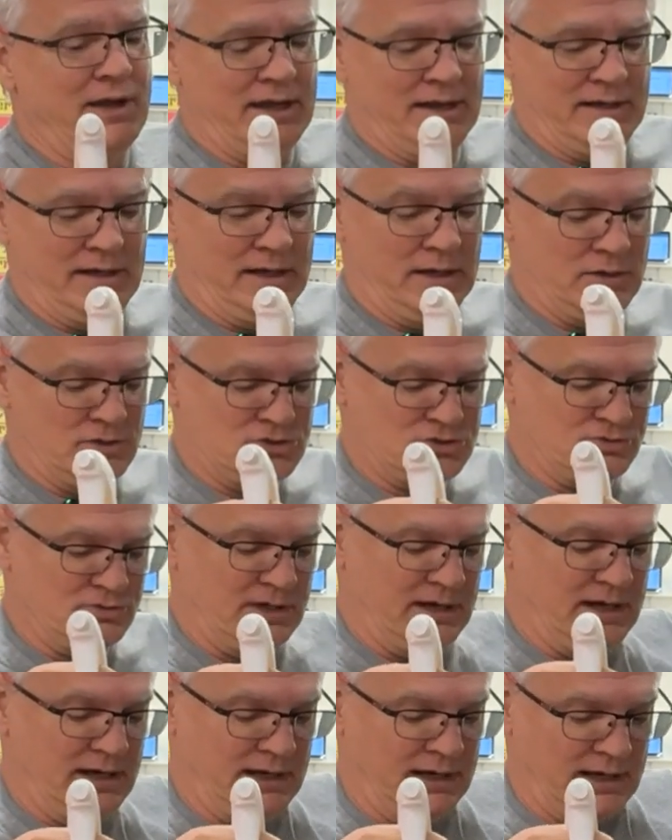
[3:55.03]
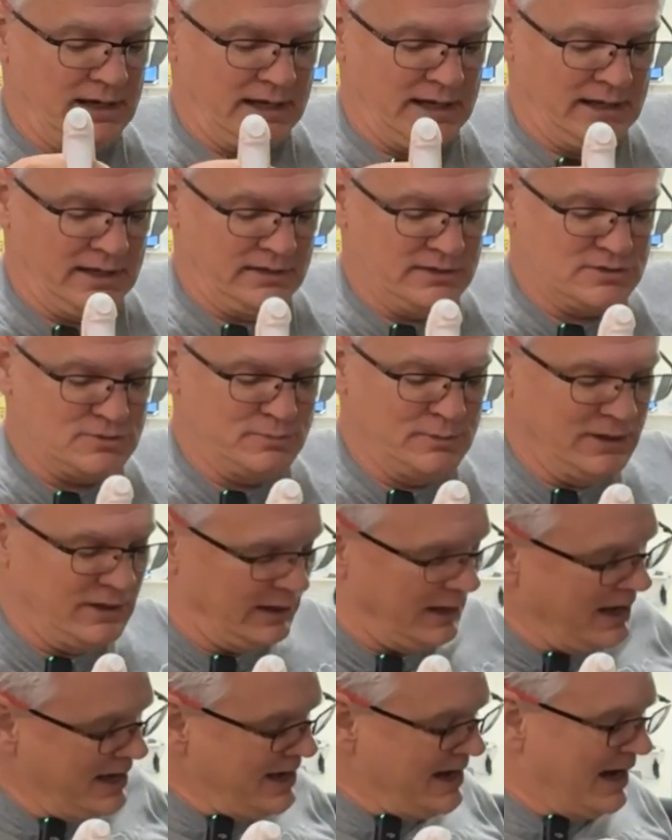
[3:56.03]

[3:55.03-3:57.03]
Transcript: any streaking and smearing.